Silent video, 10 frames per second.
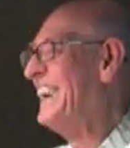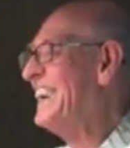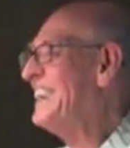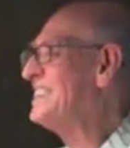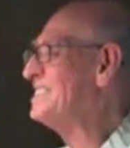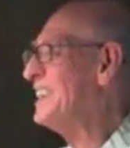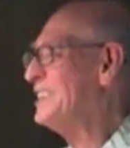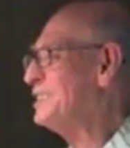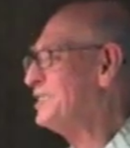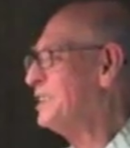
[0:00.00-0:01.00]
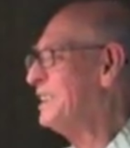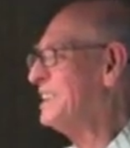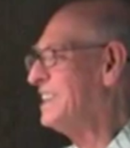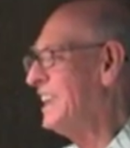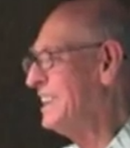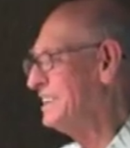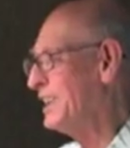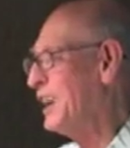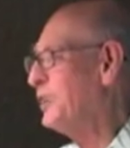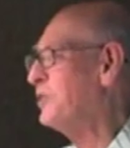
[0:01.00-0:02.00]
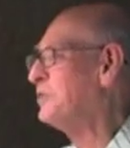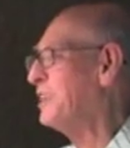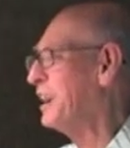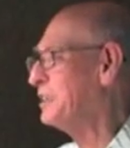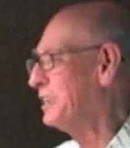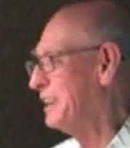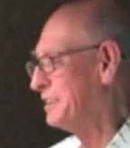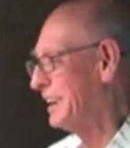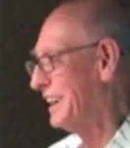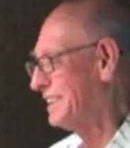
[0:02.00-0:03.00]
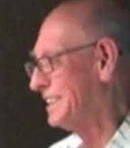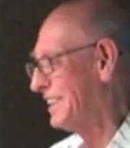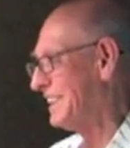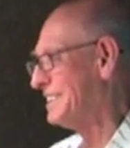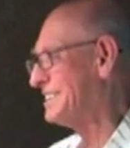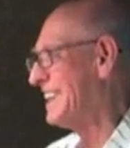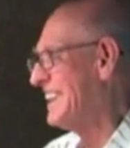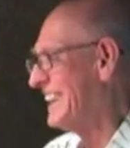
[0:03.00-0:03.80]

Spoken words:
he said, it's a little late now. We've got great-grandkids.